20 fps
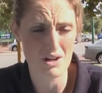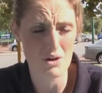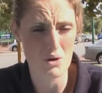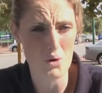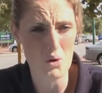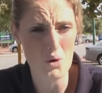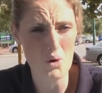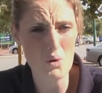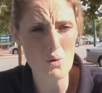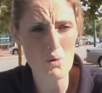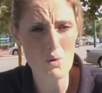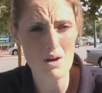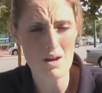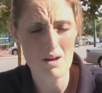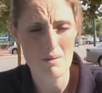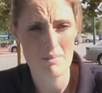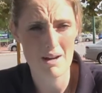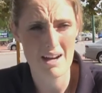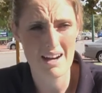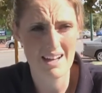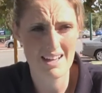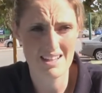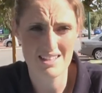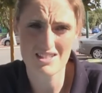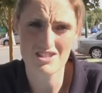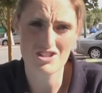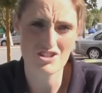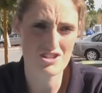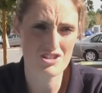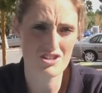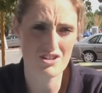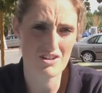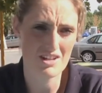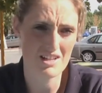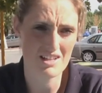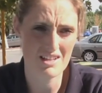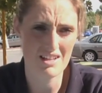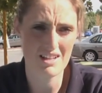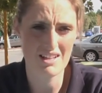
at all, but it's just not